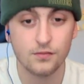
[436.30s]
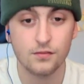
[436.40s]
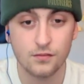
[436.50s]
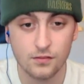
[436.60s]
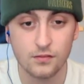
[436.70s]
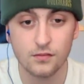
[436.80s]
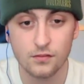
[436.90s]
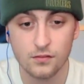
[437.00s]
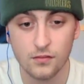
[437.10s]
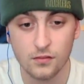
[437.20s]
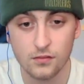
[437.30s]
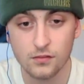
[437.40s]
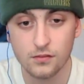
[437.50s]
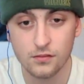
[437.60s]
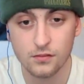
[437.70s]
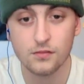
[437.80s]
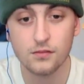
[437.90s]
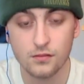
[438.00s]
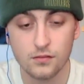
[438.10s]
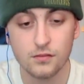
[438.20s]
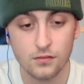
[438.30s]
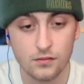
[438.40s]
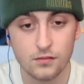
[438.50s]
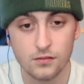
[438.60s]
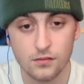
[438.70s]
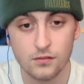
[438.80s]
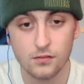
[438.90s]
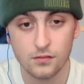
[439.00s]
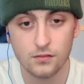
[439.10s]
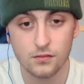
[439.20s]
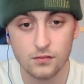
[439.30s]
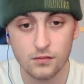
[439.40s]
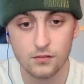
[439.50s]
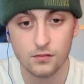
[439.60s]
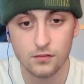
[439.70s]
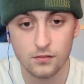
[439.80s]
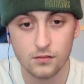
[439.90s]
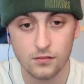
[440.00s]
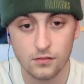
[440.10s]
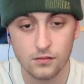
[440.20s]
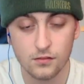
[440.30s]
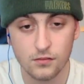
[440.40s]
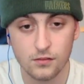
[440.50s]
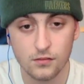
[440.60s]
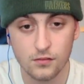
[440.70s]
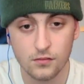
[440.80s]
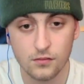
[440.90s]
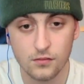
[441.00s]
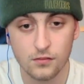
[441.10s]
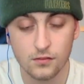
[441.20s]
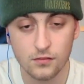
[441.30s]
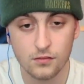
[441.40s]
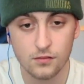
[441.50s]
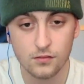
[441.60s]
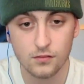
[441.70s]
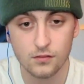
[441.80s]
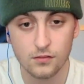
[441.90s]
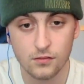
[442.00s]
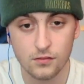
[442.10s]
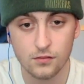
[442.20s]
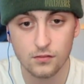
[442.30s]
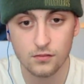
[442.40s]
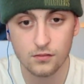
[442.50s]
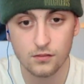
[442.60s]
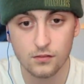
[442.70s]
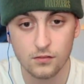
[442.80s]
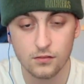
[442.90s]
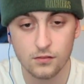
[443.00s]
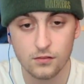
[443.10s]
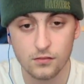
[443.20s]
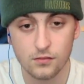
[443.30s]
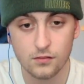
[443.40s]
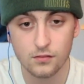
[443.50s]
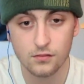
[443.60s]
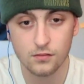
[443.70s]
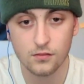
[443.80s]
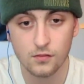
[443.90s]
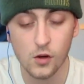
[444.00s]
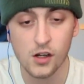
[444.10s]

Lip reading: (silent)